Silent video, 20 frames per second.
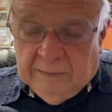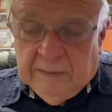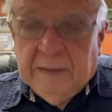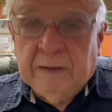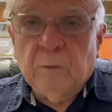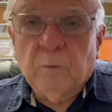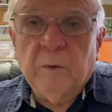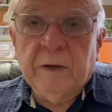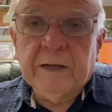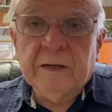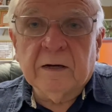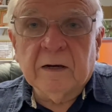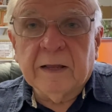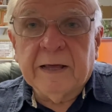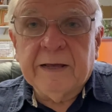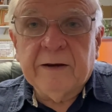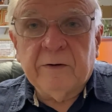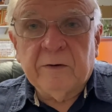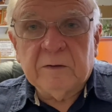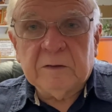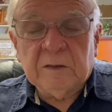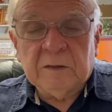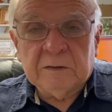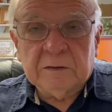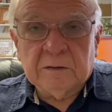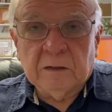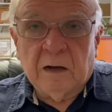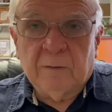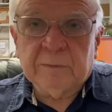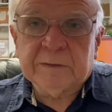And a week later,
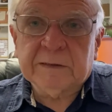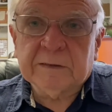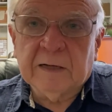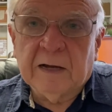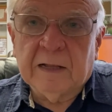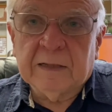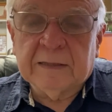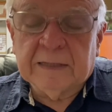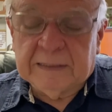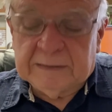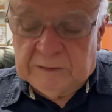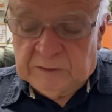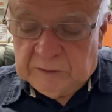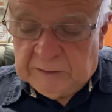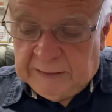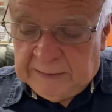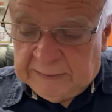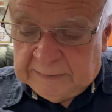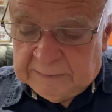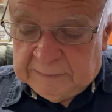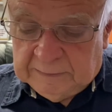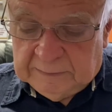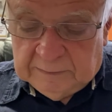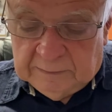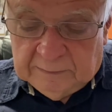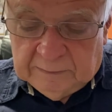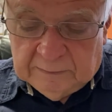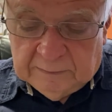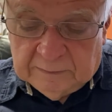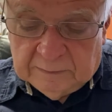Thomas got that chance.
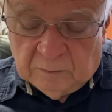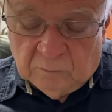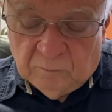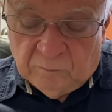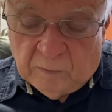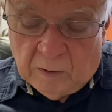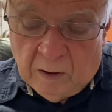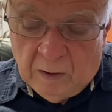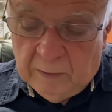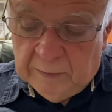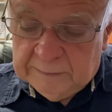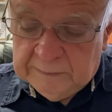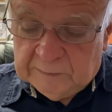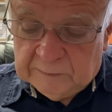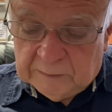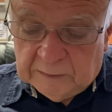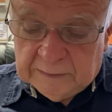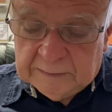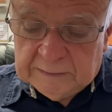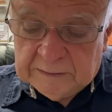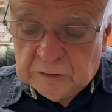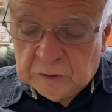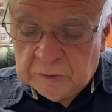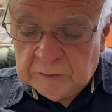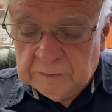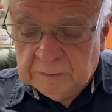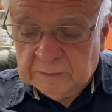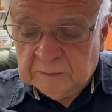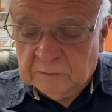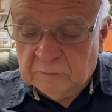On following Sunday,
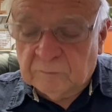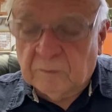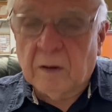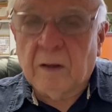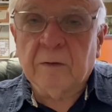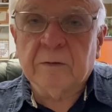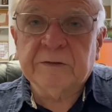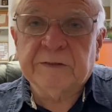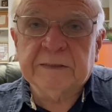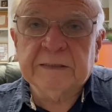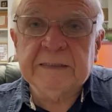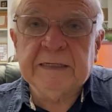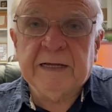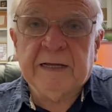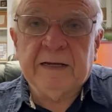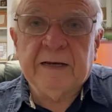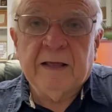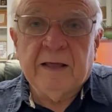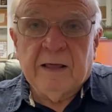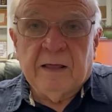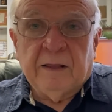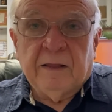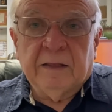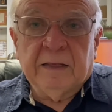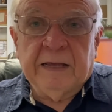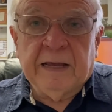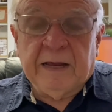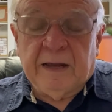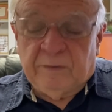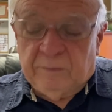Jesus' followers again
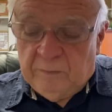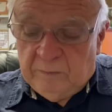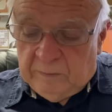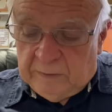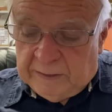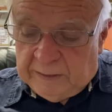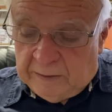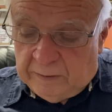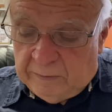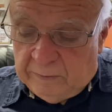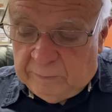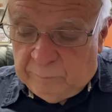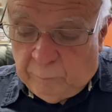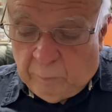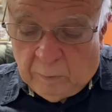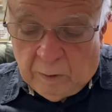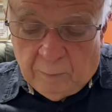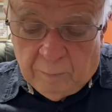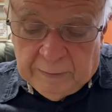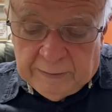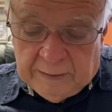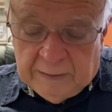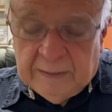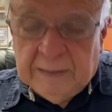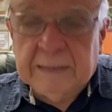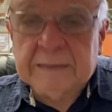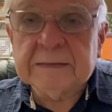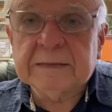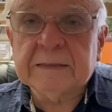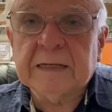gathered there and probably in
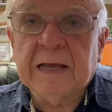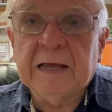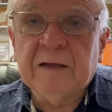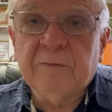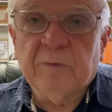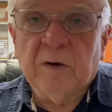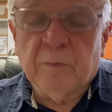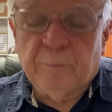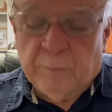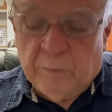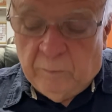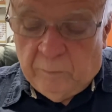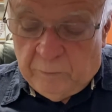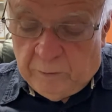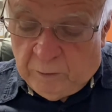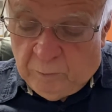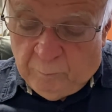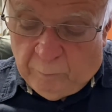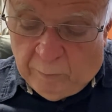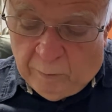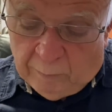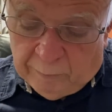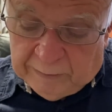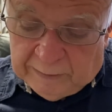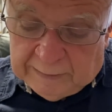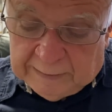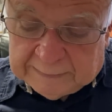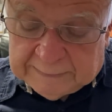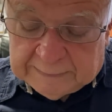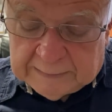that same upper room, probably
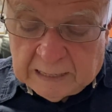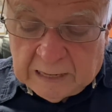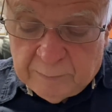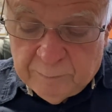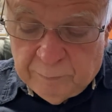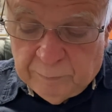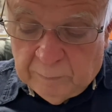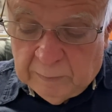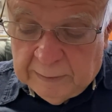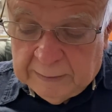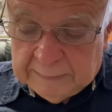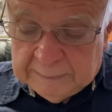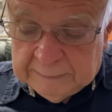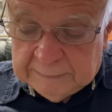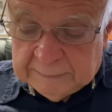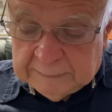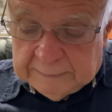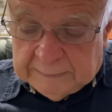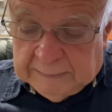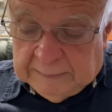in that same place.